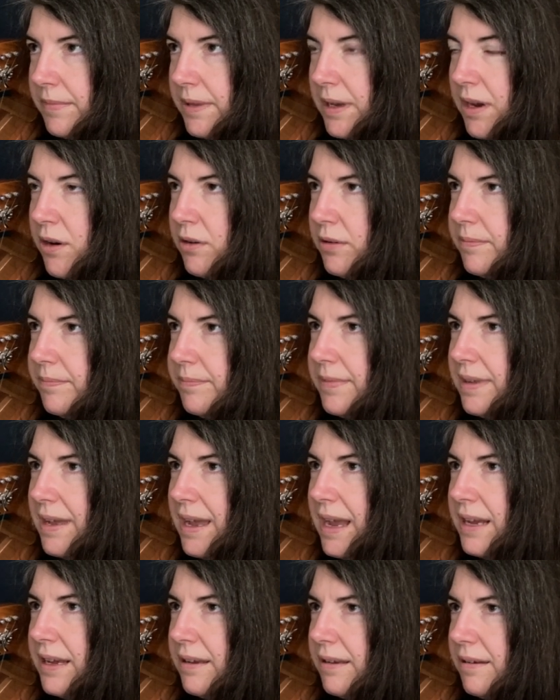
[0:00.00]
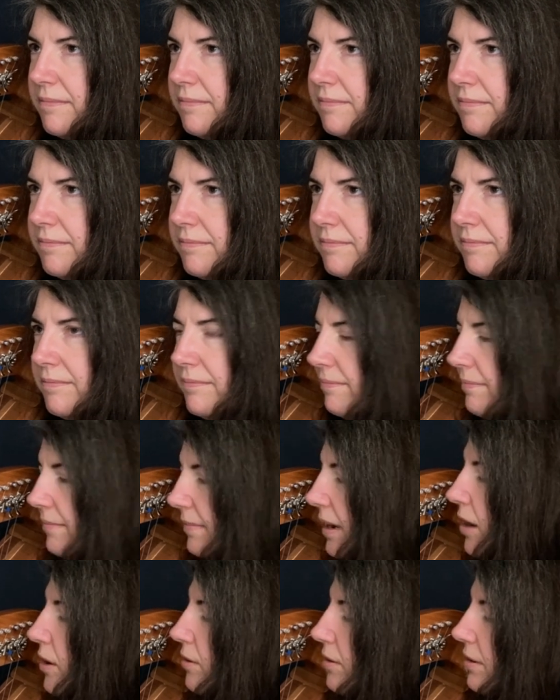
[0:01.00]
oh I
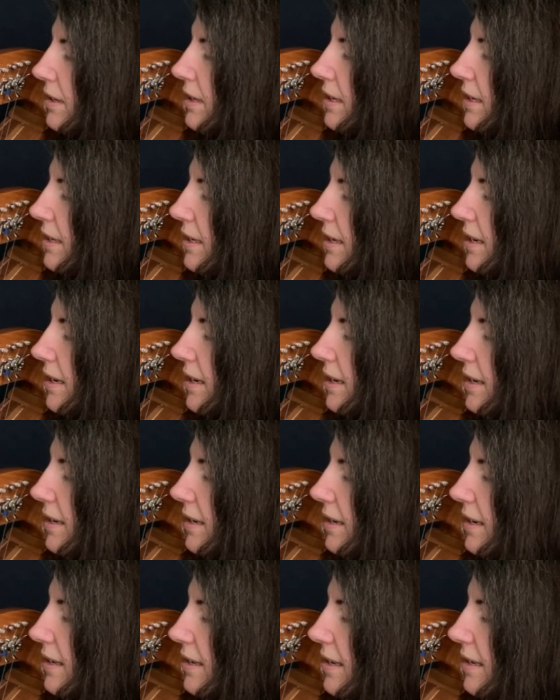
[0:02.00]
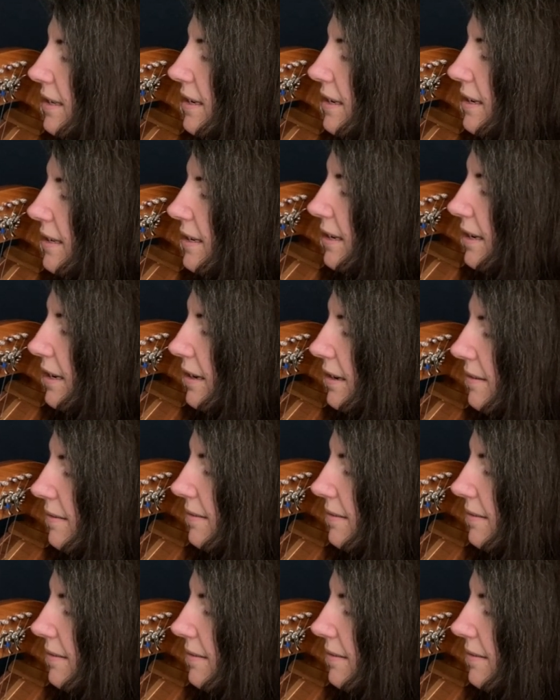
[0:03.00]
oh this is this is here